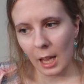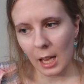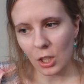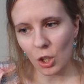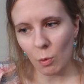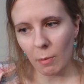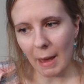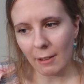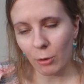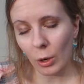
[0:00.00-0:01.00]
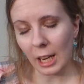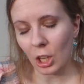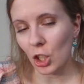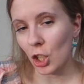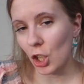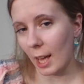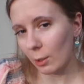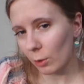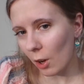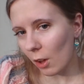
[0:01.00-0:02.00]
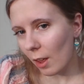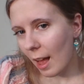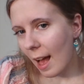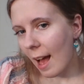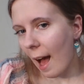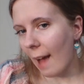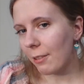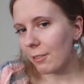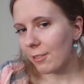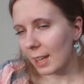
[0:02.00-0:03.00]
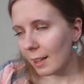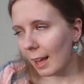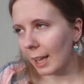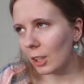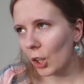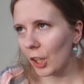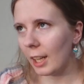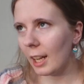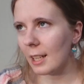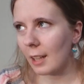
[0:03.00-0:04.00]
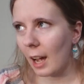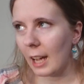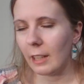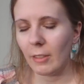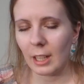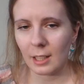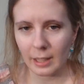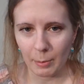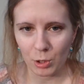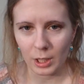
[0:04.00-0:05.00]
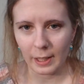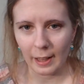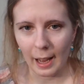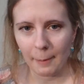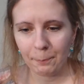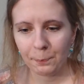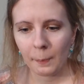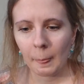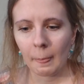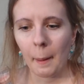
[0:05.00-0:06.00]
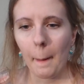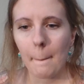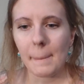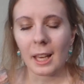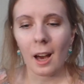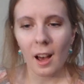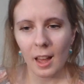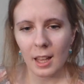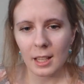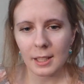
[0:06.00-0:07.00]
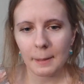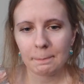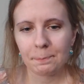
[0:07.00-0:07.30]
issue with metaphor in general, I feel like Narnia is kind of an exception to that, because